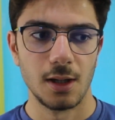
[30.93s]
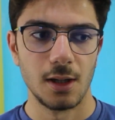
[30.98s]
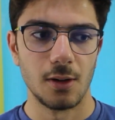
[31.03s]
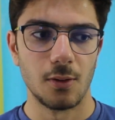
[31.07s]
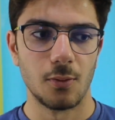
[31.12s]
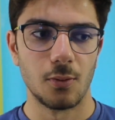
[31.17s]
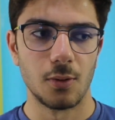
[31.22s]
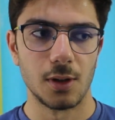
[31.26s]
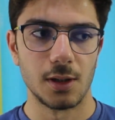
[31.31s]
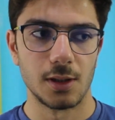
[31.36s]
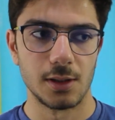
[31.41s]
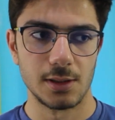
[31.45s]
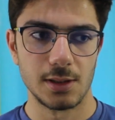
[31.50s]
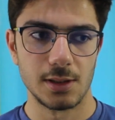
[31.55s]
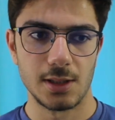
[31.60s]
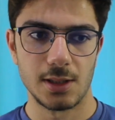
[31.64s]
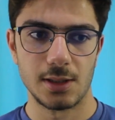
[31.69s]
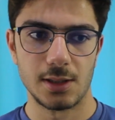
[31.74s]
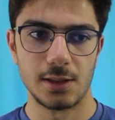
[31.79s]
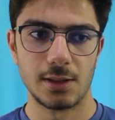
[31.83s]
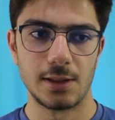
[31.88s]

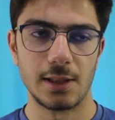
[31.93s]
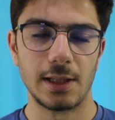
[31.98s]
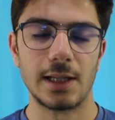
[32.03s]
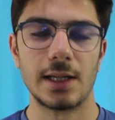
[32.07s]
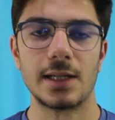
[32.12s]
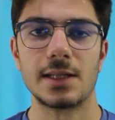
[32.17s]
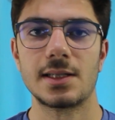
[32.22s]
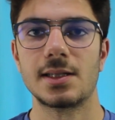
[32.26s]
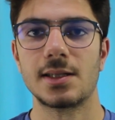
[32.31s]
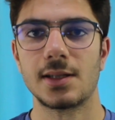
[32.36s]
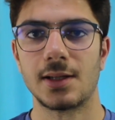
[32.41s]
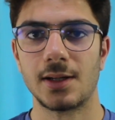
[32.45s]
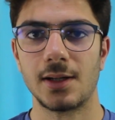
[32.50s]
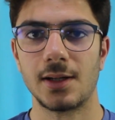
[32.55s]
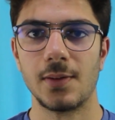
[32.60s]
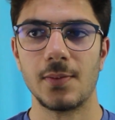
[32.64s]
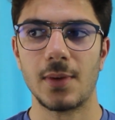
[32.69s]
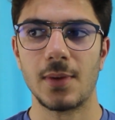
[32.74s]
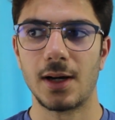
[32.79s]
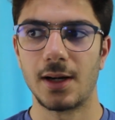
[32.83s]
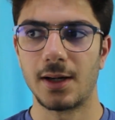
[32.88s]
was the last
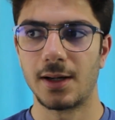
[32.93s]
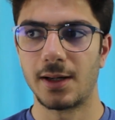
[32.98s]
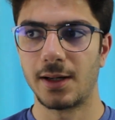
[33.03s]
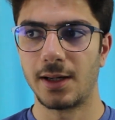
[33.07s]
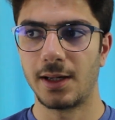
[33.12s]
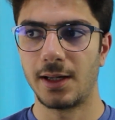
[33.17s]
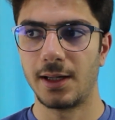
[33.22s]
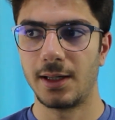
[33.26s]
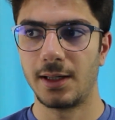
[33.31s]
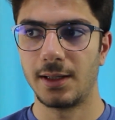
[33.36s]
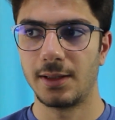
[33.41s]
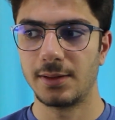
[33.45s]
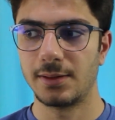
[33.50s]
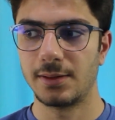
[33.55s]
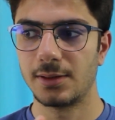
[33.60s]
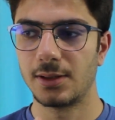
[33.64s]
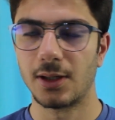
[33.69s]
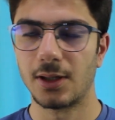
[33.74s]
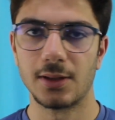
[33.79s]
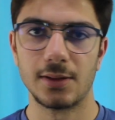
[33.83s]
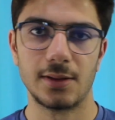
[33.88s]
time I
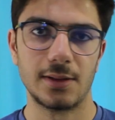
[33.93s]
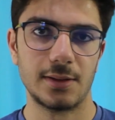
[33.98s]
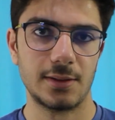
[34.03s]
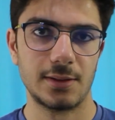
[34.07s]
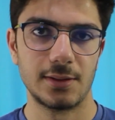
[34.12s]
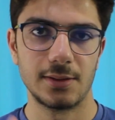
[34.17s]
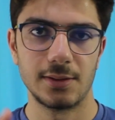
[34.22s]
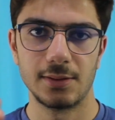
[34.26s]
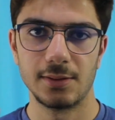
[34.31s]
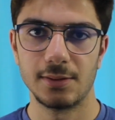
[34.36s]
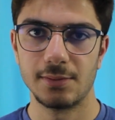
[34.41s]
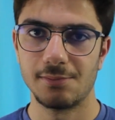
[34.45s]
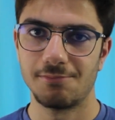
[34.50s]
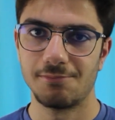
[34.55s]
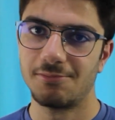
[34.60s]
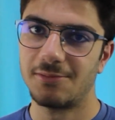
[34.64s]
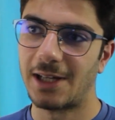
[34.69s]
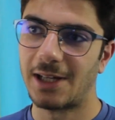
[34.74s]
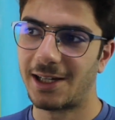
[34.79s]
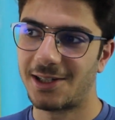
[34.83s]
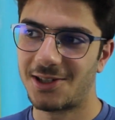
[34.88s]
got
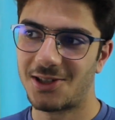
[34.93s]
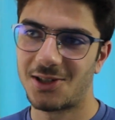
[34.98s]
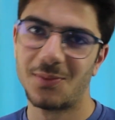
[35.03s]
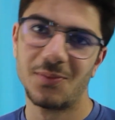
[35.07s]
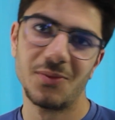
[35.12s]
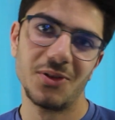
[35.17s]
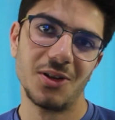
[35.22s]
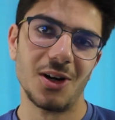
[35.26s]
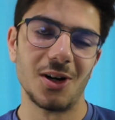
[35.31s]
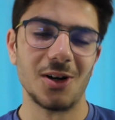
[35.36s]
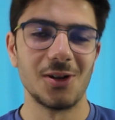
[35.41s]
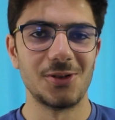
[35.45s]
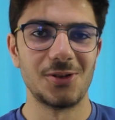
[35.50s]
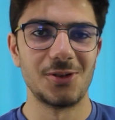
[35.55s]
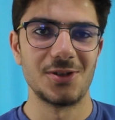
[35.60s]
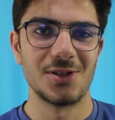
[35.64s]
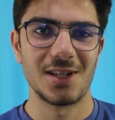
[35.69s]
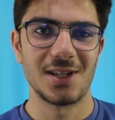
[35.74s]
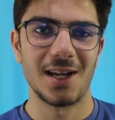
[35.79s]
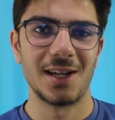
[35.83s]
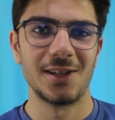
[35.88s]
like some dollars
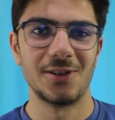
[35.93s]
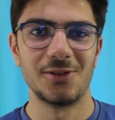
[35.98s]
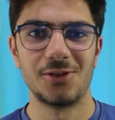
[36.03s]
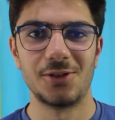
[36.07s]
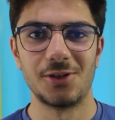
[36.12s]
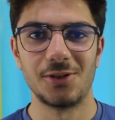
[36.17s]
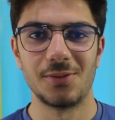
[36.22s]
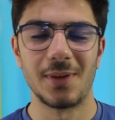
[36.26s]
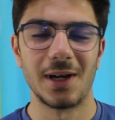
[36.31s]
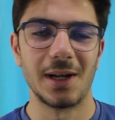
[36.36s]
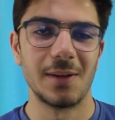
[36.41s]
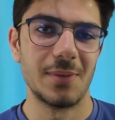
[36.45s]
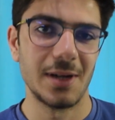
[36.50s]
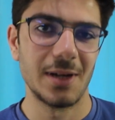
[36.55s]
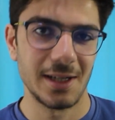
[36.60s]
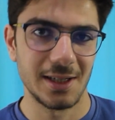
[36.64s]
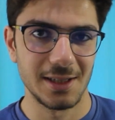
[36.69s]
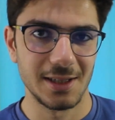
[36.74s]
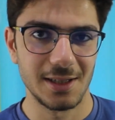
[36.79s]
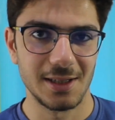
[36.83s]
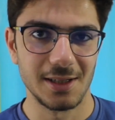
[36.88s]
enter my bank
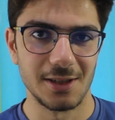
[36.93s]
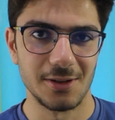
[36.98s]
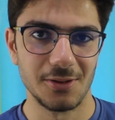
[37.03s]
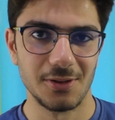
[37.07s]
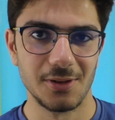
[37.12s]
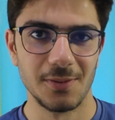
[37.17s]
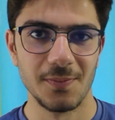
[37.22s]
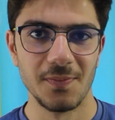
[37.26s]
account.